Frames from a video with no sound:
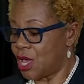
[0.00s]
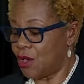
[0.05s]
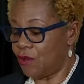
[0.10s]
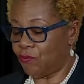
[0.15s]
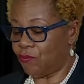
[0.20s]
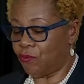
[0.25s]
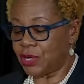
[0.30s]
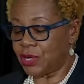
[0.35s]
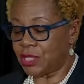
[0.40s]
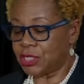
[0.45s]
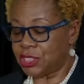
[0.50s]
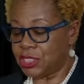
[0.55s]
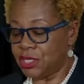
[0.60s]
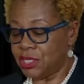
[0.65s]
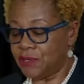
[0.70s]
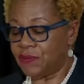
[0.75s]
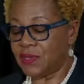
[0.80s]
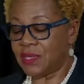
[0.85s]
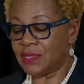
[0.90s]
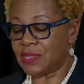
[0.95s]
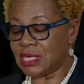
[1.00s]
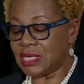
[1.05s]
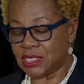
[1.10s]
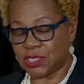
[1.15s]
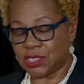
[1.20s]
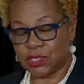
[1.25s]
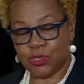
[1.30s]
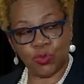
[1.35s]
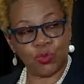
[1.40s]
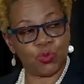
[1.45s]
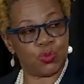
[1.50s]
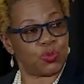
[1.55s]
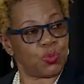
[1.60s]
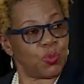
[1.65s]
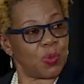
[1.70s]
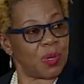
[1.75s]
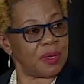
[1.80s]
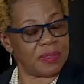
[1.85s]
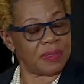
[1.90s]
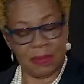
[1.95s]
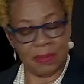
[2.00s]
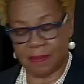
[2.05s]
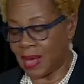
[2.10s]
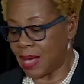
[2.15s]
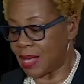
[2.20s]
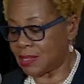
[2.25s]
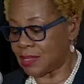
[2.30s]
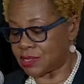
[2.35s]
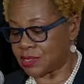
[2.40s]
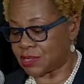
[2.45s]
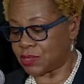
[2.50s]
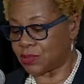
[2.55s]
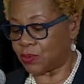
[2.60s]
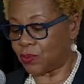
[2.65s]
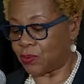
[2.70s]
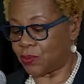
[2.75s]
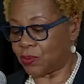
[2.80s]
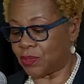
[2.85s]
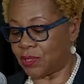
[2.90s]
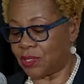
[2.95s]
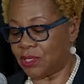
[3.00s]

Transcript: for achieving this noteworthy milestone,